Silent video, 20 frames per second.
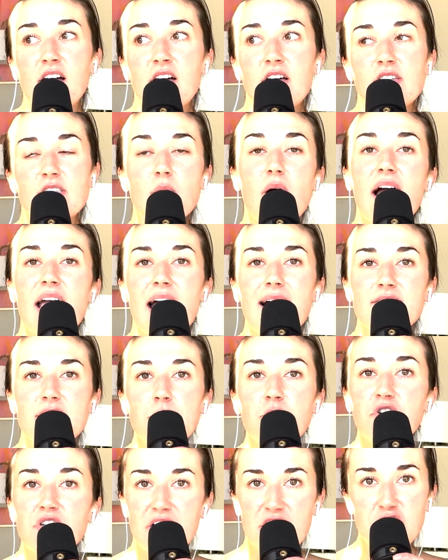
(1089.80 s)
so I have
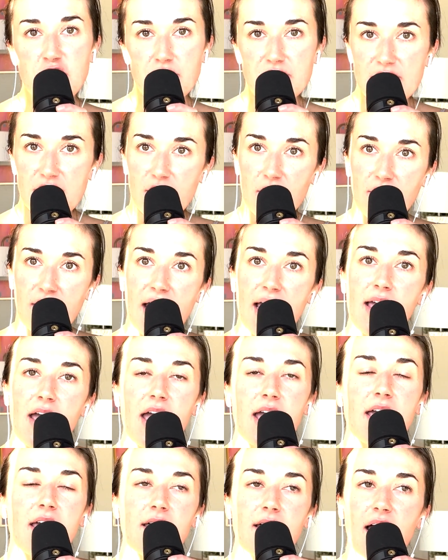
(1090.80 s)
some credentials here. Okay.
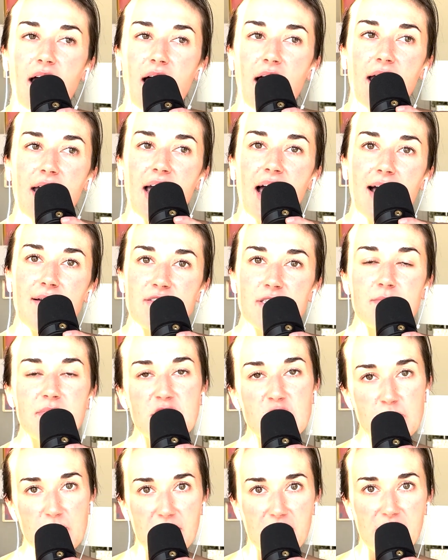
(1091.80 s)
I have some
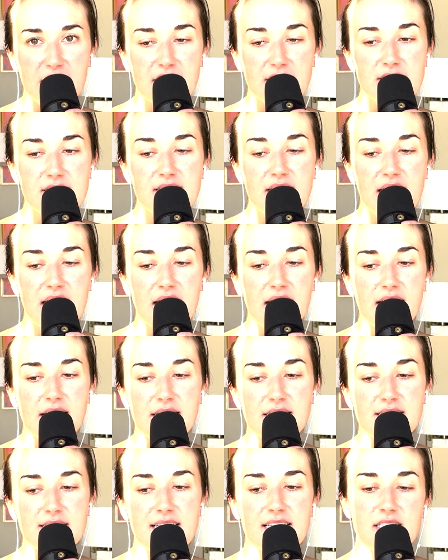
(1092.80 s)
experience,
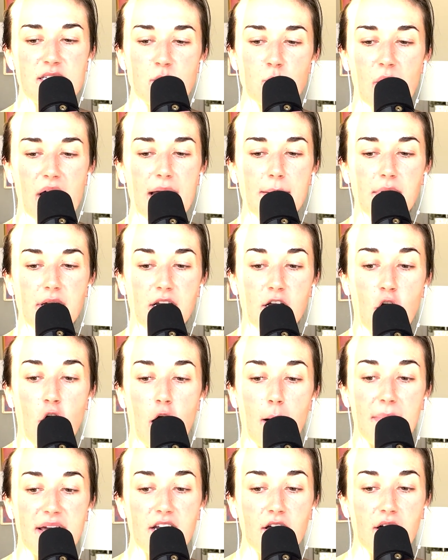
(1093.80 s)
and this is why I'm going to
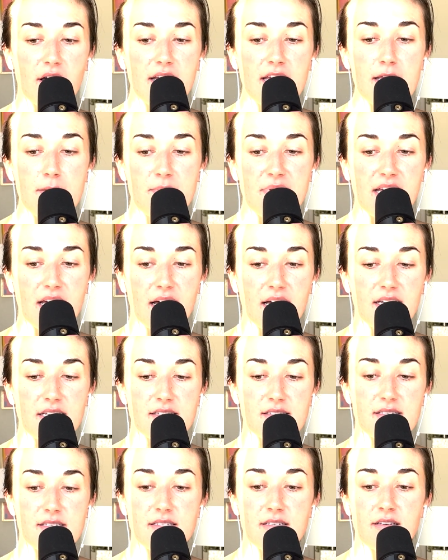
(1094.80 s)
comment on it,
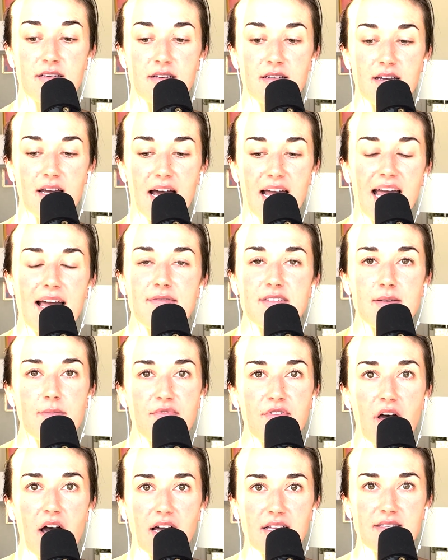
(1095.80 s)
because I have some
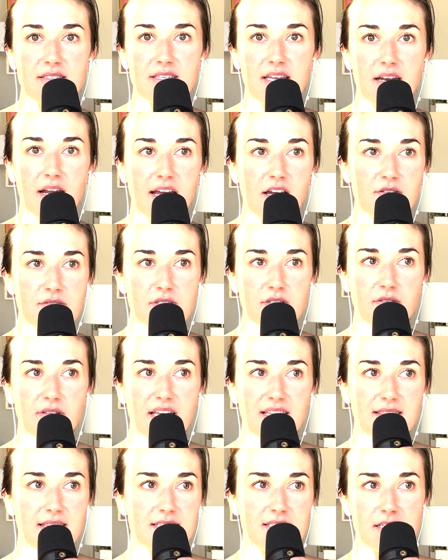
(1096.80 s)
thoughts. And I also
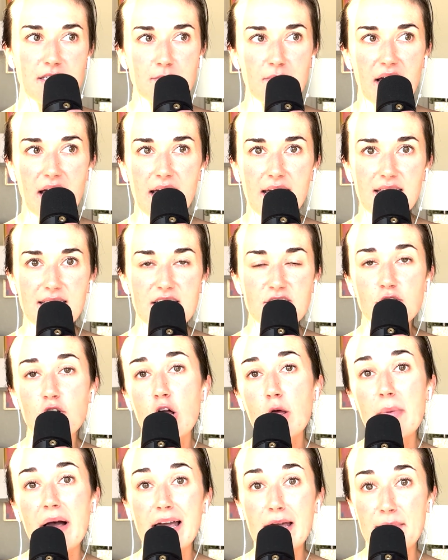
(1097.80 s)
like, these are
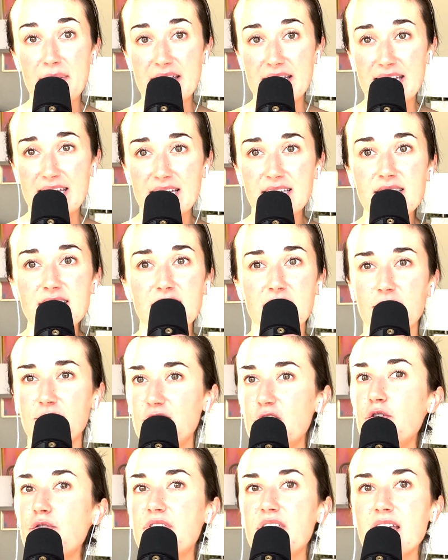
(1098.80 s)
all my opinions. And if
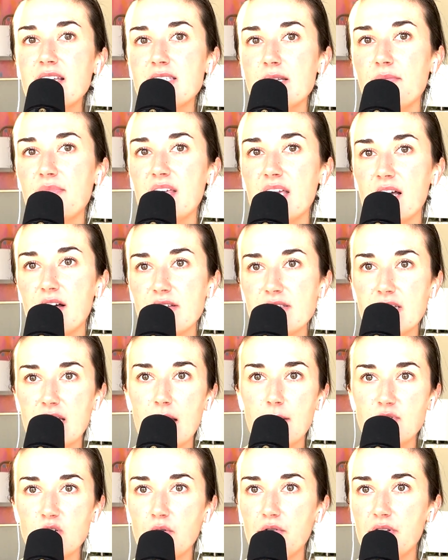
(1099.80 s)
you think something else and
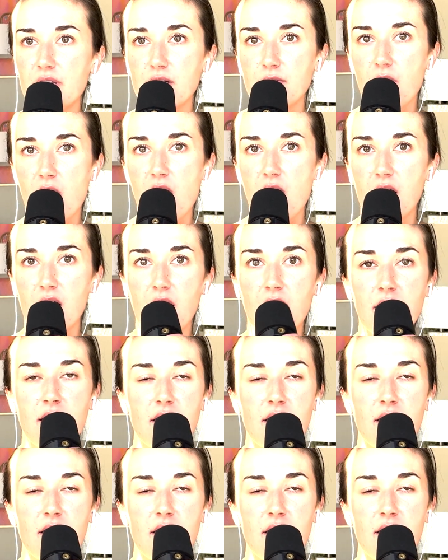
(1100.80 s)
I'm totally wrong,